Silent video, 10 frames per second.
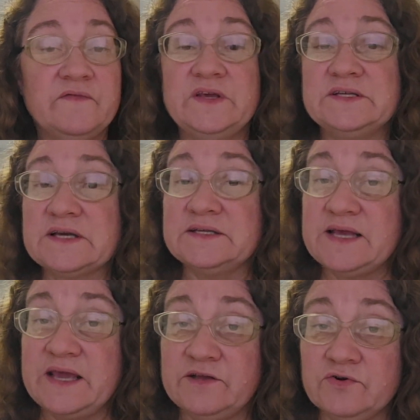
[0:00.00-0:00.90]
These
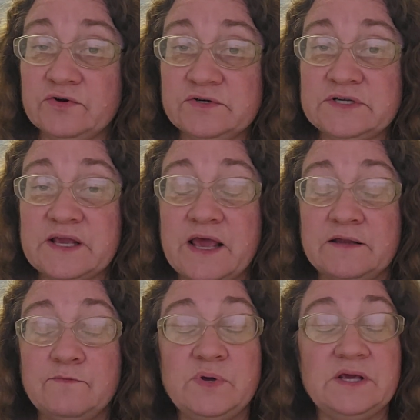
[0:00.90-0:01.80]
containers
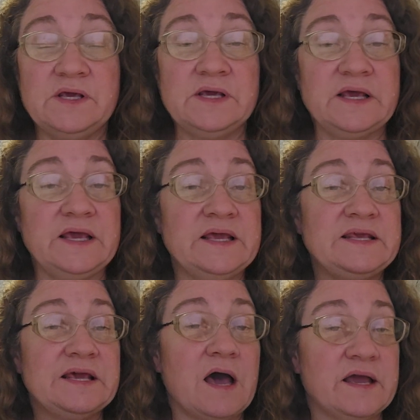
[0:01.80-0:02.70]
can be
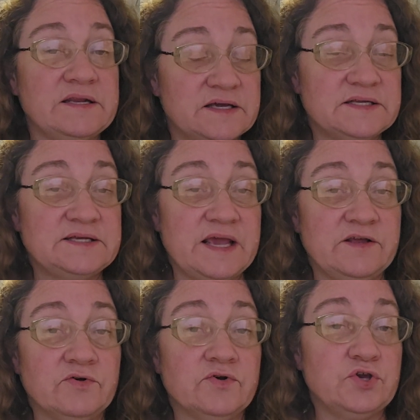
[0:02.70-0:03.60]
any kind of
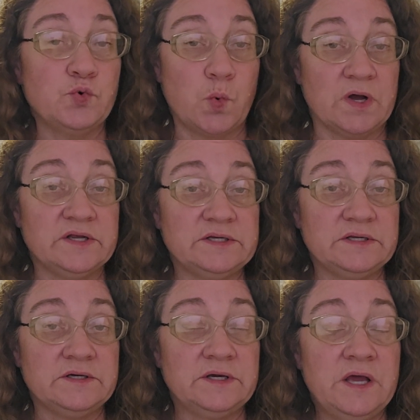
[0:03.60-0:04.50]
container you
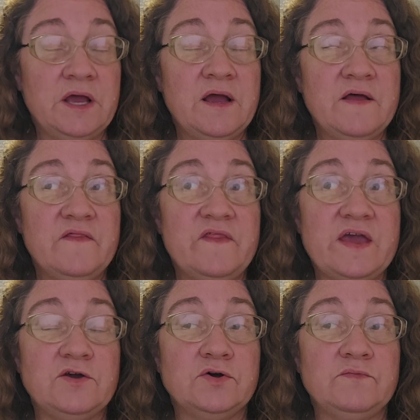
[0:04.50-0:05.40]
want.
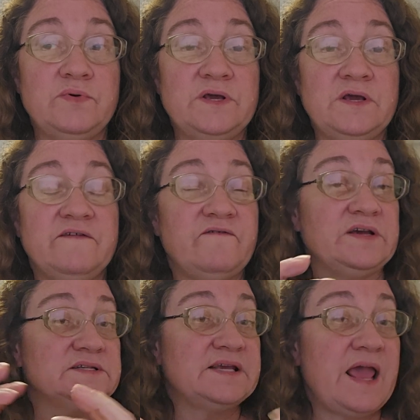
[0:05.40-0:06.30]
They could be
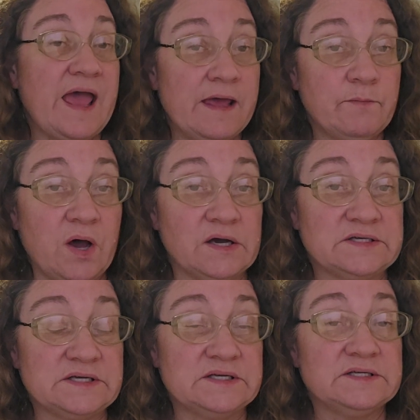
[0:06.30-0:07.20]
fancy hat
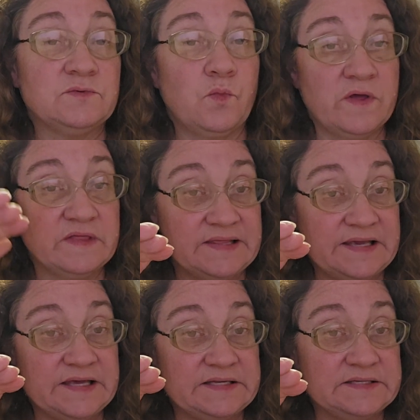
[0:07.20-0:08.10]
boxes with
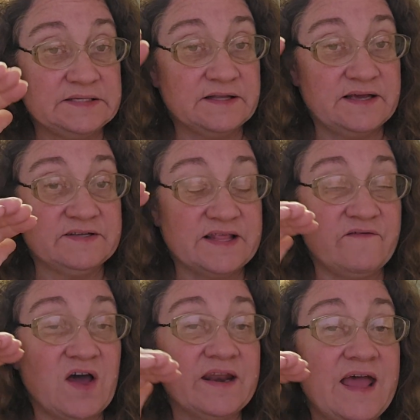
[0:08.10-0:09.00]
lids. It,
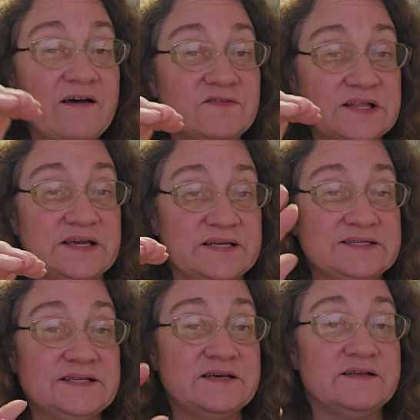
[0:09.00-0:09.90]
they've got to have
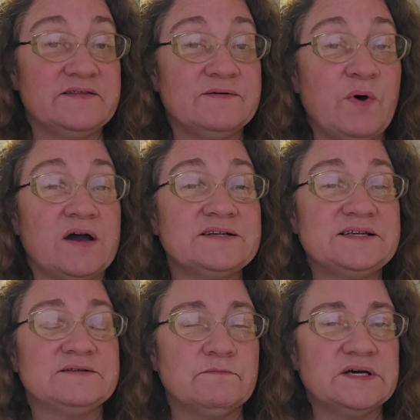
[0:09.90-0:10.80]
lids. The, the
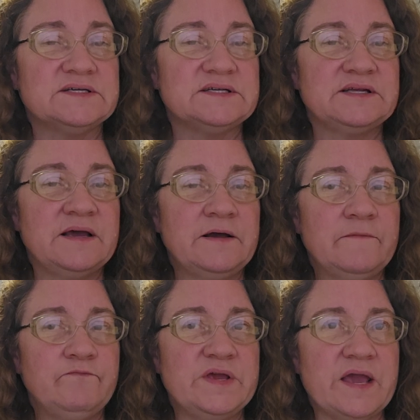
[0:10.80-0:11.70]
boxes must
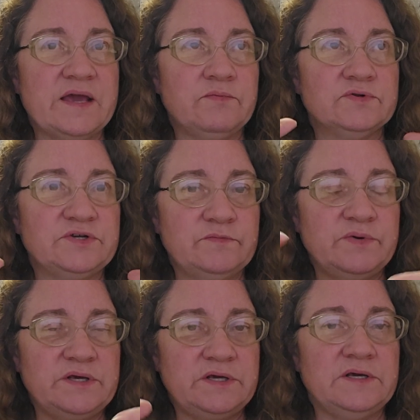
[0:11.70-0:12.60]
be able to
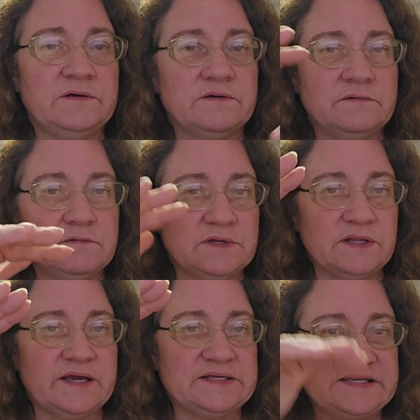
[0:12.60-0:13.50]
be
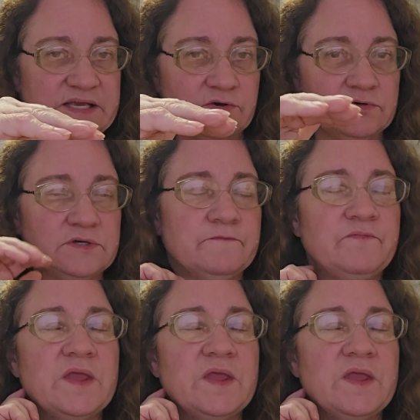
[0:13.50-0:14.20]
like sealed.